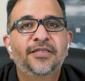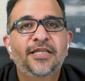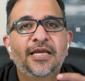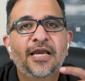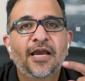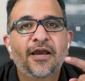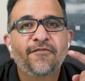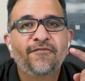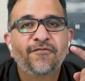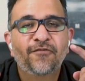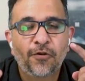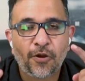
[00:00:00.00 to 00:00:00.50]
They
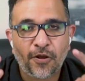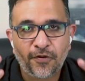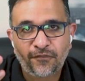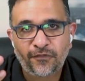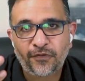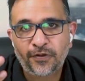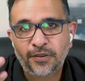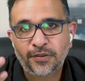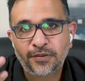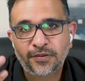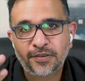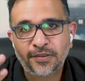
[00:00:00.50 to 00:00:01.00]
have
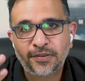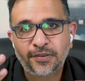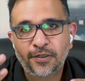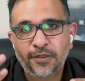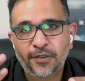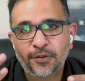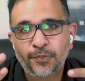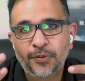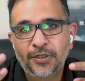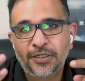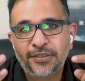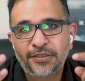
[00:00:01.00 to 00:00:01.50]
confidence in
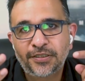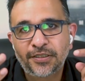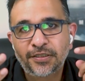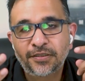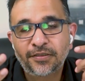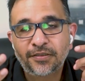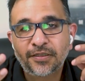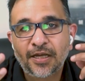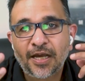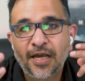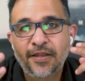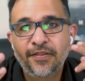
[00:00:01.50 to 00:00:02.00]
their
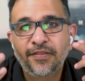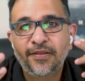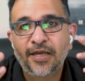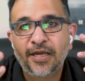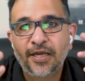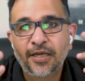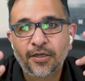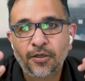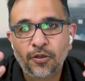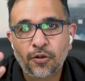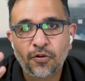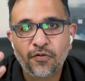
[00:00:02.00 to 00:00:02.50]
abilities and
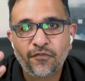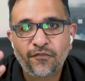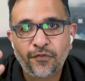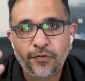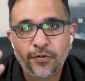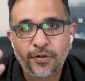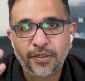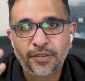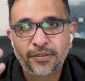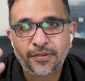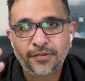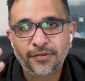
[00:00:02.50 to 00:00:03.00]
they go for
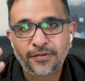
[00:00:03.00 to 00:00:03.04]
it.